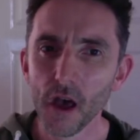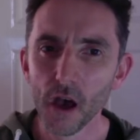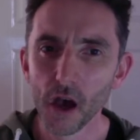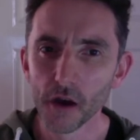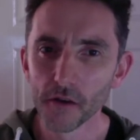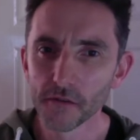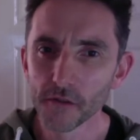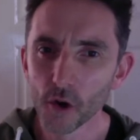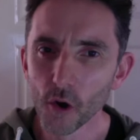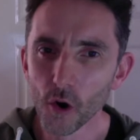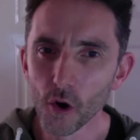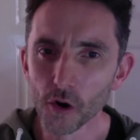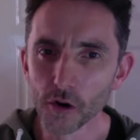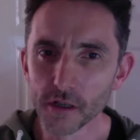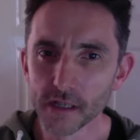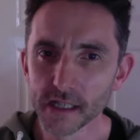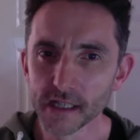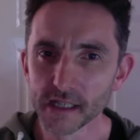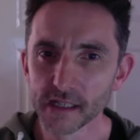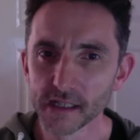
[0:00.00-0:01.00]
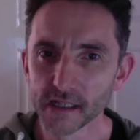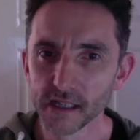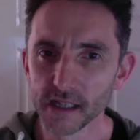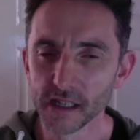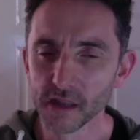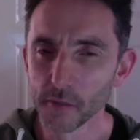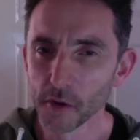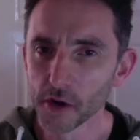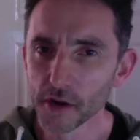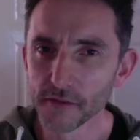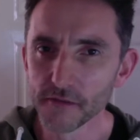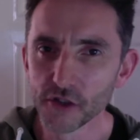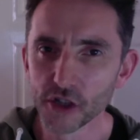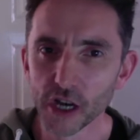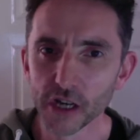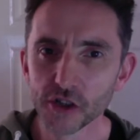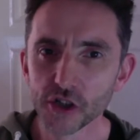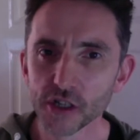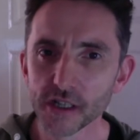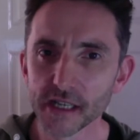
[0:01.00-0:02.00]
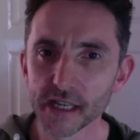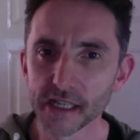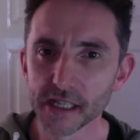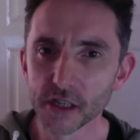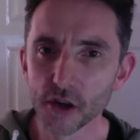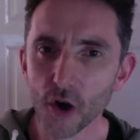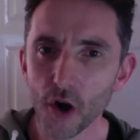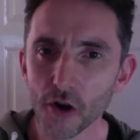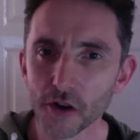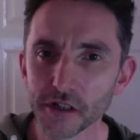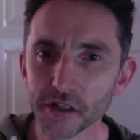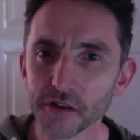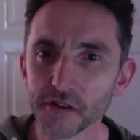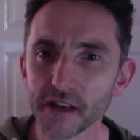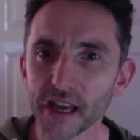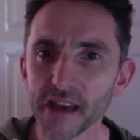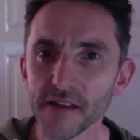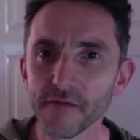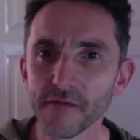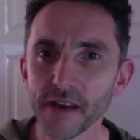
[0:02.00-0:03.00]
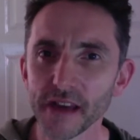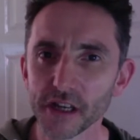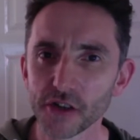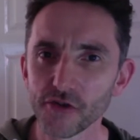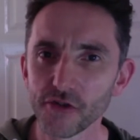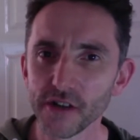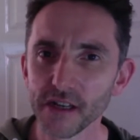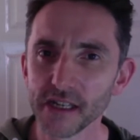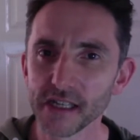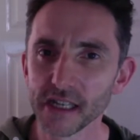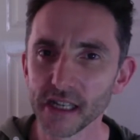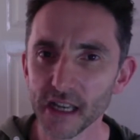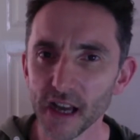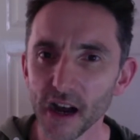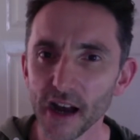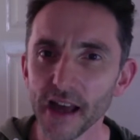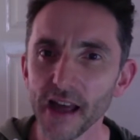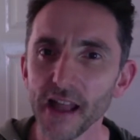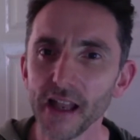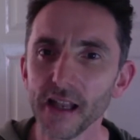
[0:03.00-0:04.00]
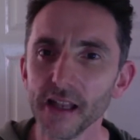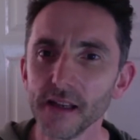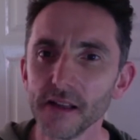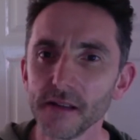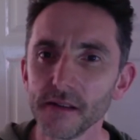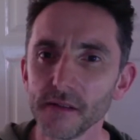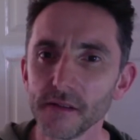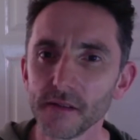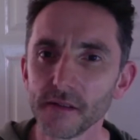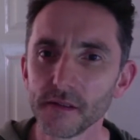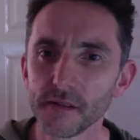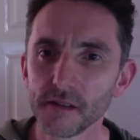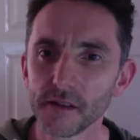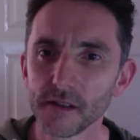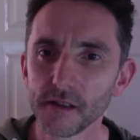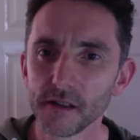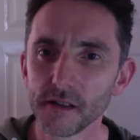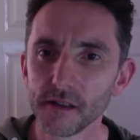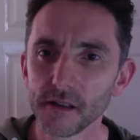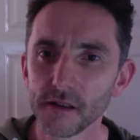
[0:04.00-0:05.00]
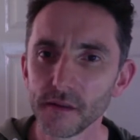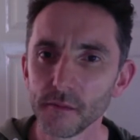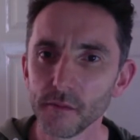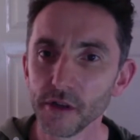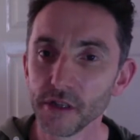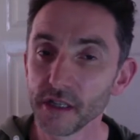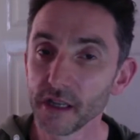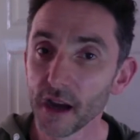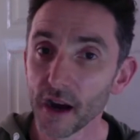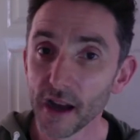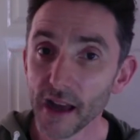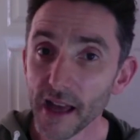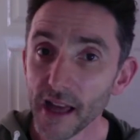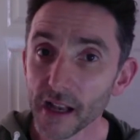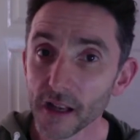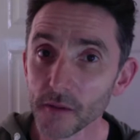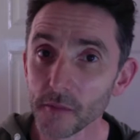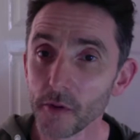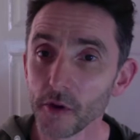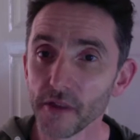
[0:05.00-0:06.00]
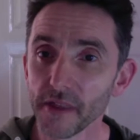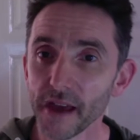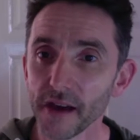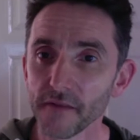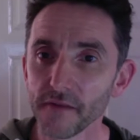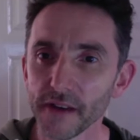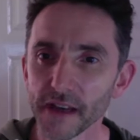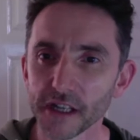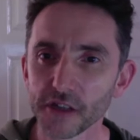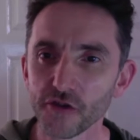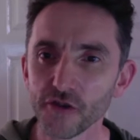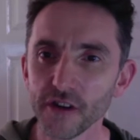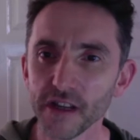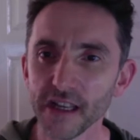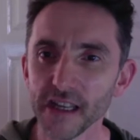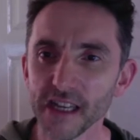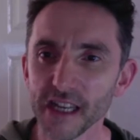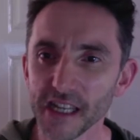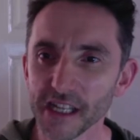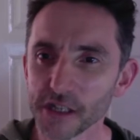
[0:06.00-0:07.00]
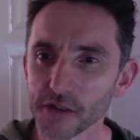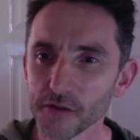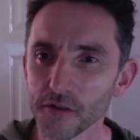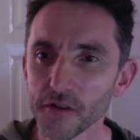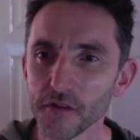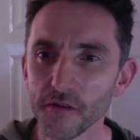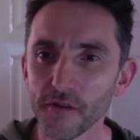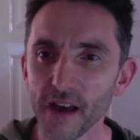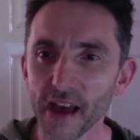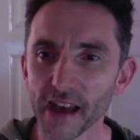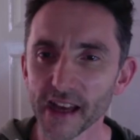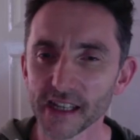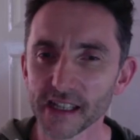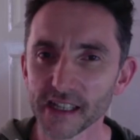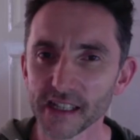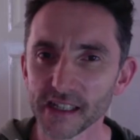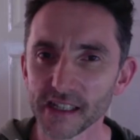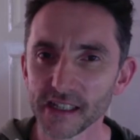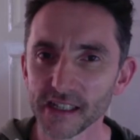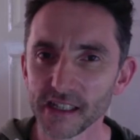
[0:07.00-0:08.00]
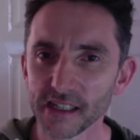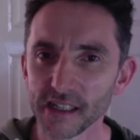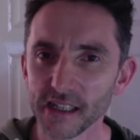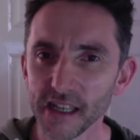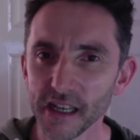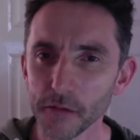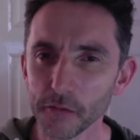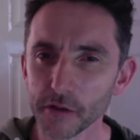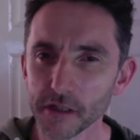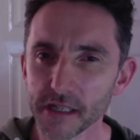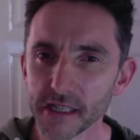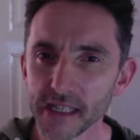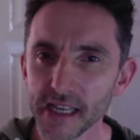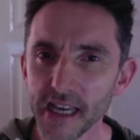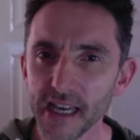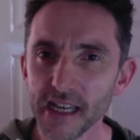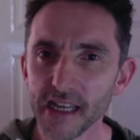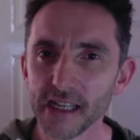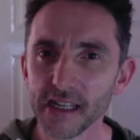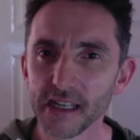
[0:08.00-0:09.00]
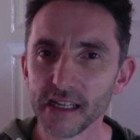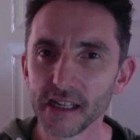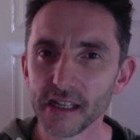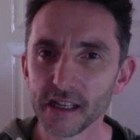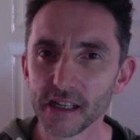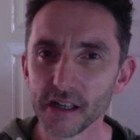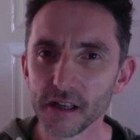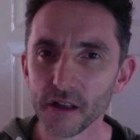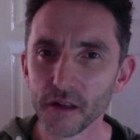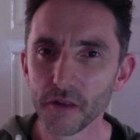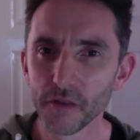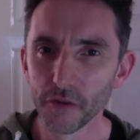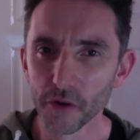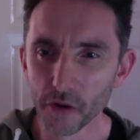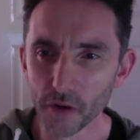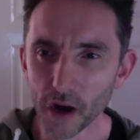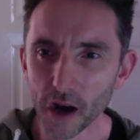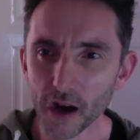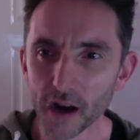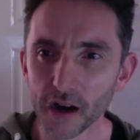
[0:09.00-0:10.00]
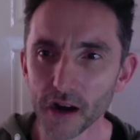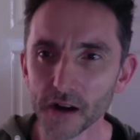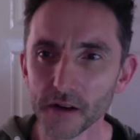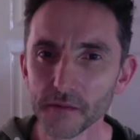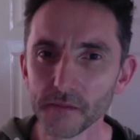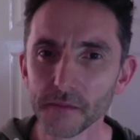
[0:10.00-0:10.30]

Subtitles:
Of course, in the book of Judges, it's God who gave victory to Jael. But Jael put that victory into effect. It was seen through her.